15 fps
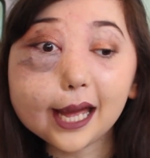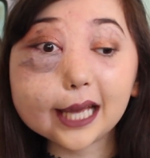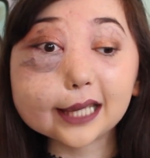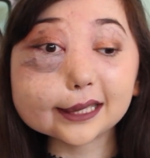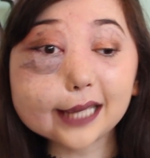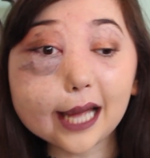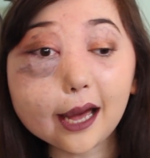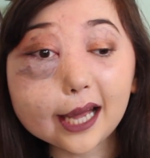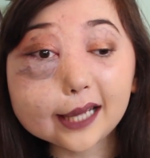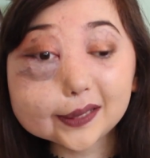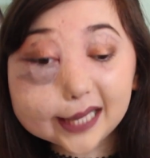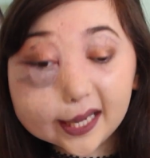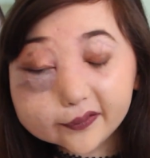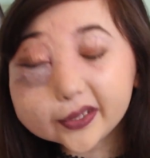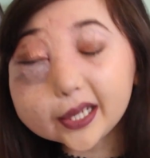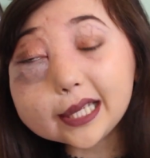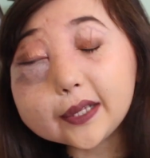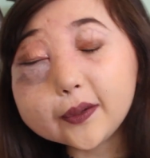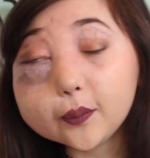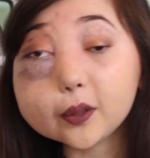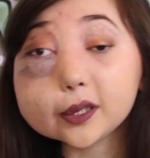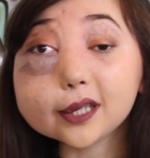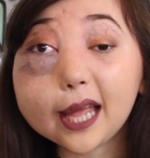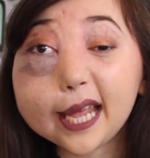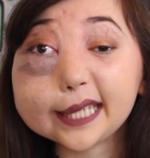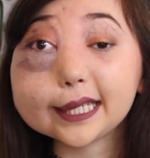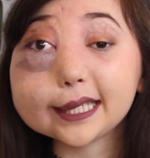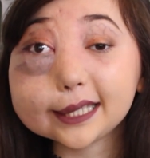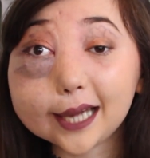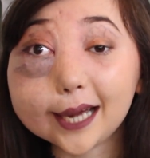is that I definitely would like
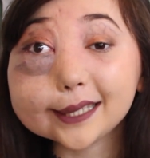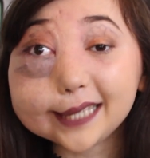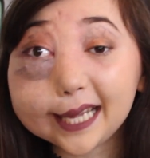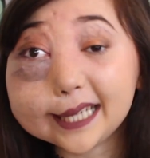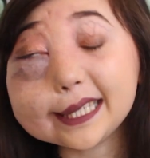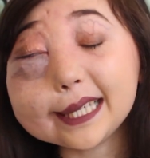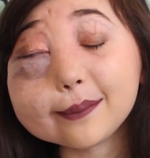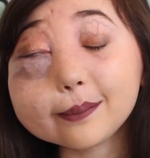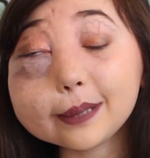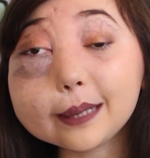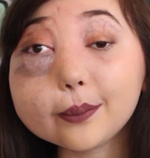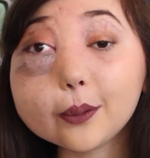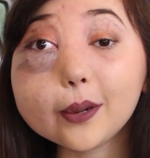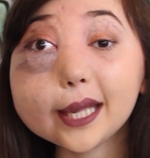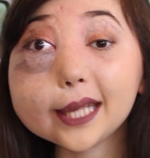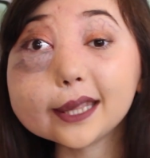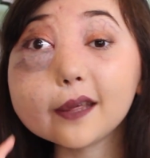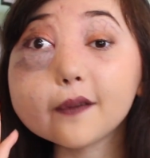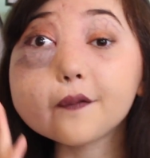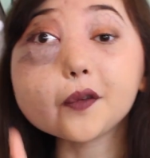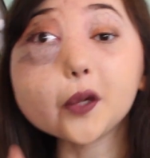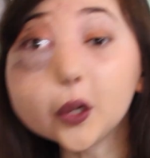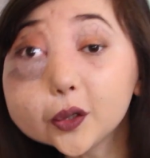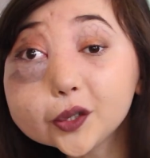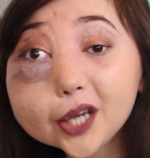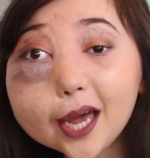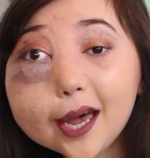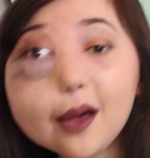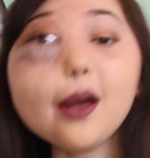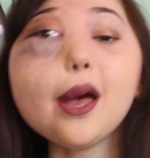to start dating people in the
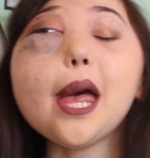future,